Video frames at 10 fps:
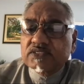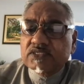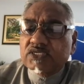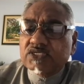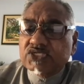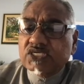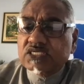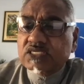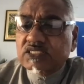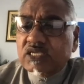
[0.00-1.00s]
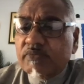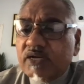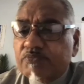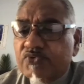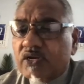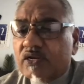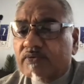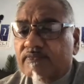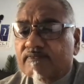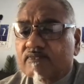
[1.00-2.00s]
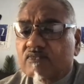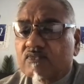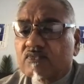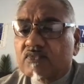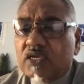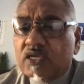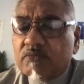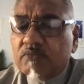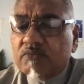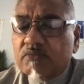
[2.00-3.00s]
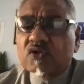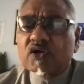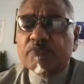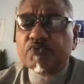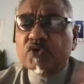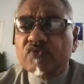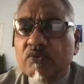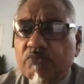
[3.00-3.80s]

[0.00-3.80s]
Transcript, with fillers: In Jesus' name I pray. Amen. Lord, I pray for my